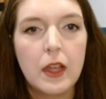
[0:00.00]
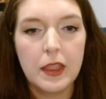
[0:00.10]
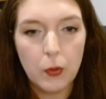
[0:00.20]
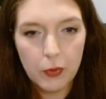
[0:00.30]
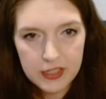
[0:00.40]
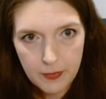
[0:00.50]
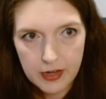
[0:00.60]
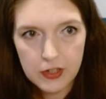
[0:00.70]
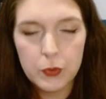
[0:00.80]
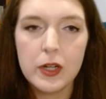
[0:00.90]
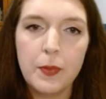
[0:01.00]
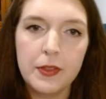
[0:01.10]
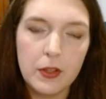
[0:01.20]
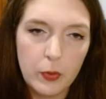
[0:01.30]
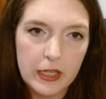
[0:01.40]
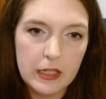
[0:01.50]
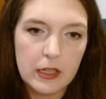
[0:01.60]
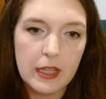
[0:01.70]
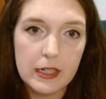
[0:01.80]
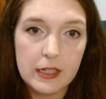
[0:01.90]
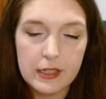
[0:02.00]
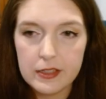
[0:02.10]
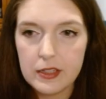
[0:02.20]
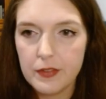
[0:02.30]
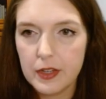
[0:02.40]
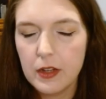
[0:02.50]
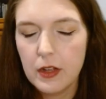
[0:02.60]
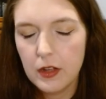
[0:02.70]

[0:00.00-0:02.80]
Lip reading: There was a better square to put the queen than d7.